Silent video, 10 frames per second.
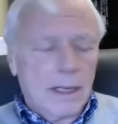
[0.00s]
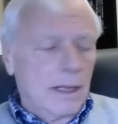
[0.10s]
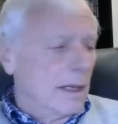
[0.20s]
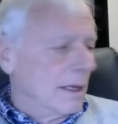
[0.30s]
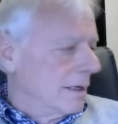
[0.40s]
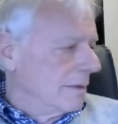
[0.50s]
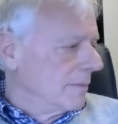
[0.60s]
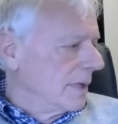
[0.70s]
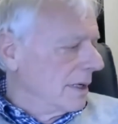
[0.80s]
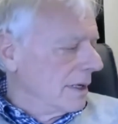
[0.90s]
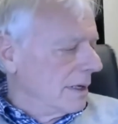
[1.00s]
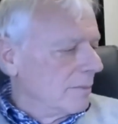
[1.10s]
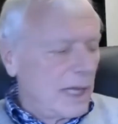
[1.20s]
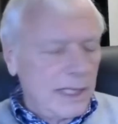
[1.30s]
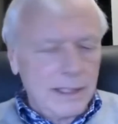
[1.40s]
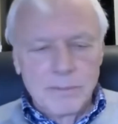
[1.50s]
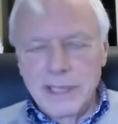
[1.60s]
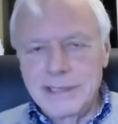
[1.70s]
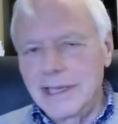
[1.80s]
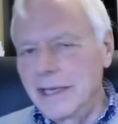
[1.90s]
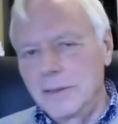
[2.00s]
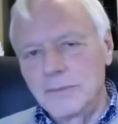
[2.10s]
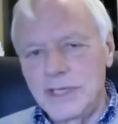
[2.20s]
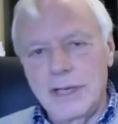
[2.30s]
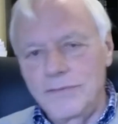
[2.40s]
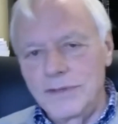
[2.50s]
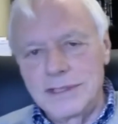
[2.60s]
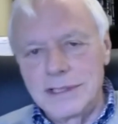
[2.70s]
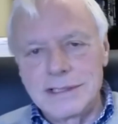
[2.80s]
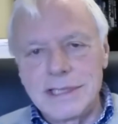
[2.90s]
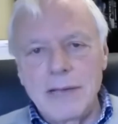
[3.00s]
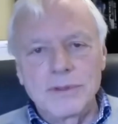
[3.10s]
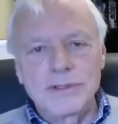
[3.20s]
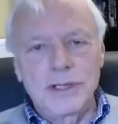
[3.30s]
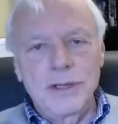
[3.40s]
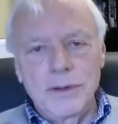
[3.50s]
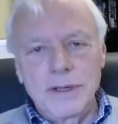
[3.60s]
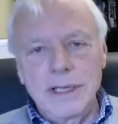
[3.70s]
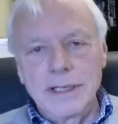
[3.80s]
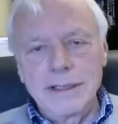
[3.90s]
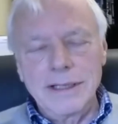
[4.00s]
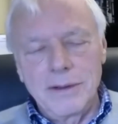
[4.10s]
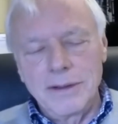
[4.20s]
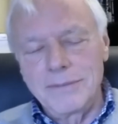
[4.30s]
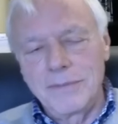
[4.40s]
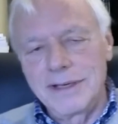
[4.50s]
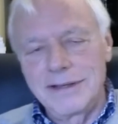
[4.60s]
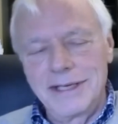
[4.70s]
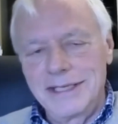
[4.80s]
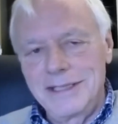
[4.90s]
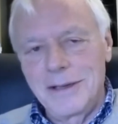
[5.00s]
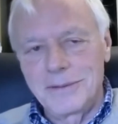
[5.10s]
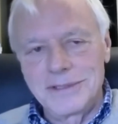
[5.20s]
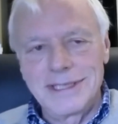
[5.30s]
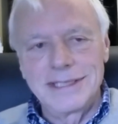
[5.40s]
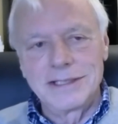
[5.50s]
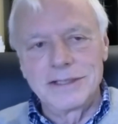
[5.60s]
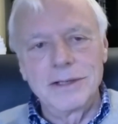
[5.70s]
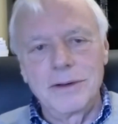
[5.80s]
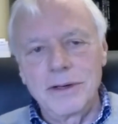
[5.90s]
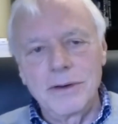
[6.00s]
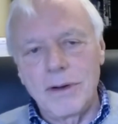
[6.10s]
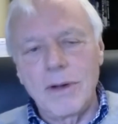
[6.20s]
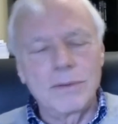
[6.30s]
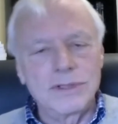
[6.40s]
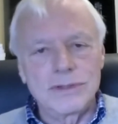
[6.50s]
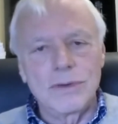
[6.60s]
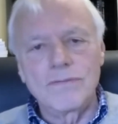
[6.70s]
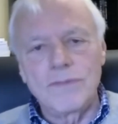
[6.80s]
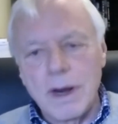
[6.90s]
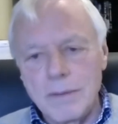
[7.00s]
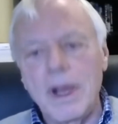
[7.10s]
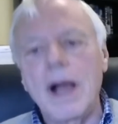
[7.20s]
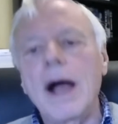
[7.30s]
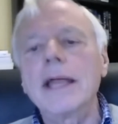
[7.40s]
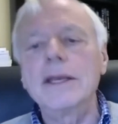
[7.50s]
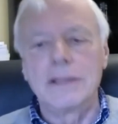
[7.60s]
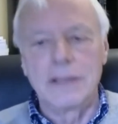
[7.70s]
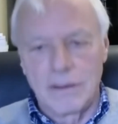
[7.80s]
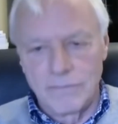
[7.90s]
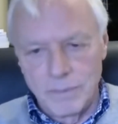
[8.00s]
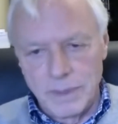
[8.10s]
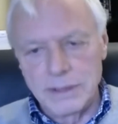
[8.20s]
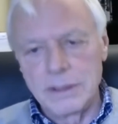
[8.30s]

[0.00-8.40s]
My son himself is in cybersecurity, and one of the things he always says is, you're always so far behind in government